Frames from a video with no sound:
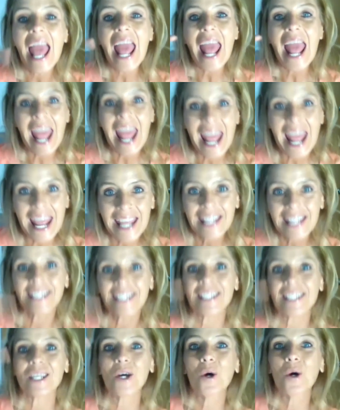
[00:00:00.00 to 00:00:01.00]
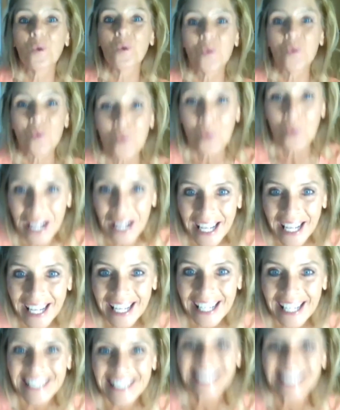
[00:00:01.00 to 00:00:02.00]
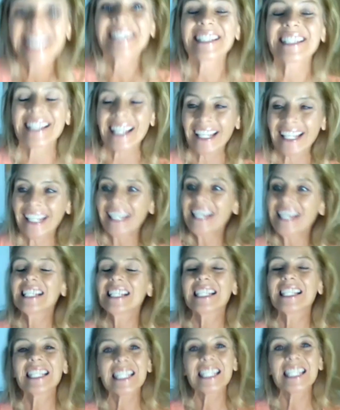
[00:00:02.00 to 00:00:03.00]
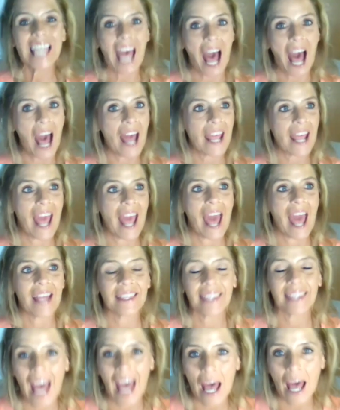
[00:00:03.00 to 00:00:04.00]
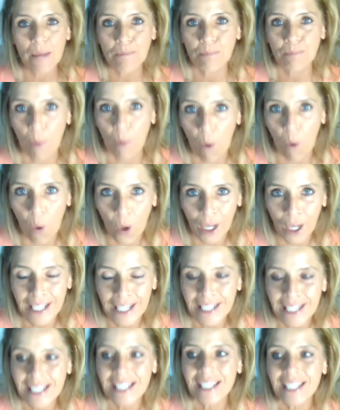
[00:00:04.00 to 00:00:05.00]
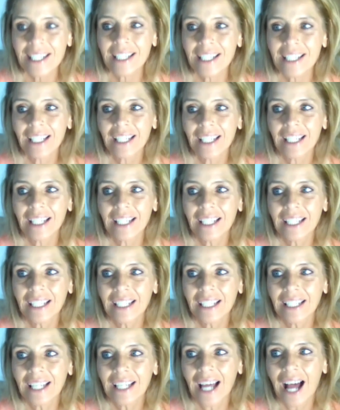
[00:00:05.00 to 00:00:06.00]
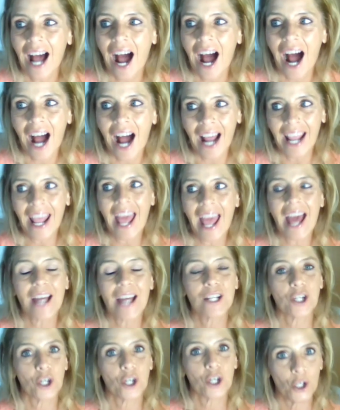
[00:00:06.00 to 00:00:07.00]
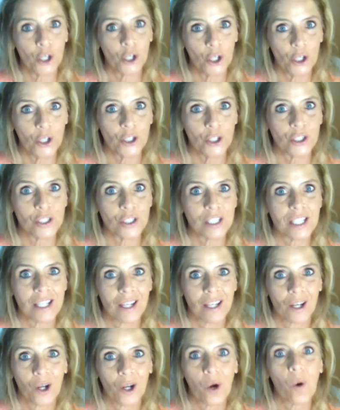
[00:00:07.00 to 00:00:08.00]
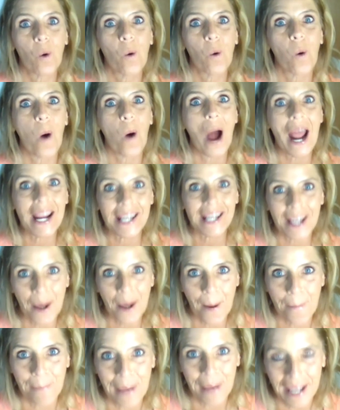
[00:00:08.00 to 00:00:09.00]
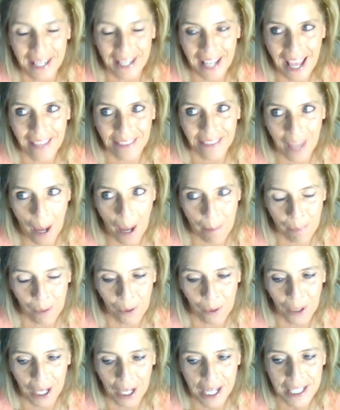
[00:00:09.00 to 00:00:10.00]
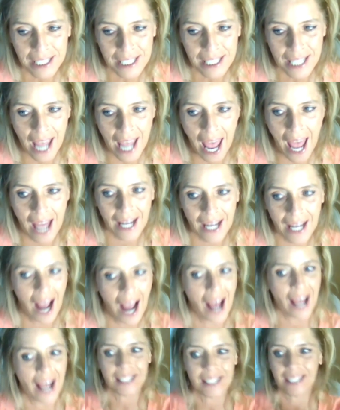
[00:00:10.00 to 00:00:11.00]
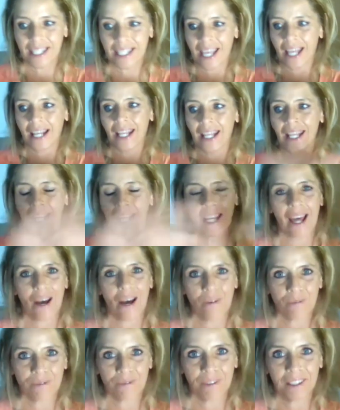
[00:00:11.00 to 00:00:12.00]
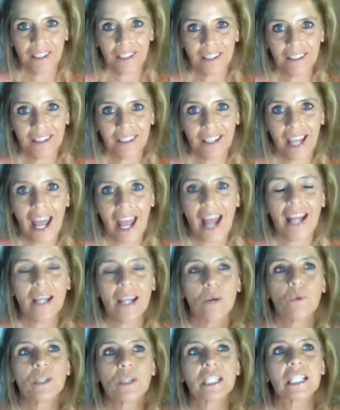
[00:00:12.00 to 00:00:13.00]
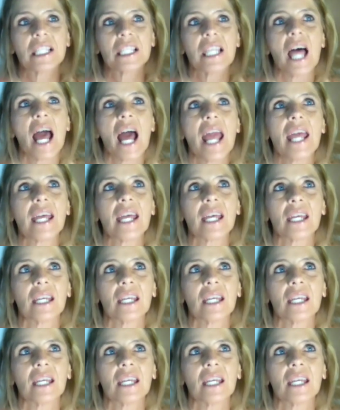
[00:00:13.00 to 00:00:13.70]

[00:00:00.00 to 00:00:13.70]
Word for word: 8 weeks. See, I at that point I had earned quite a bit at that point, and I said enough. And it was like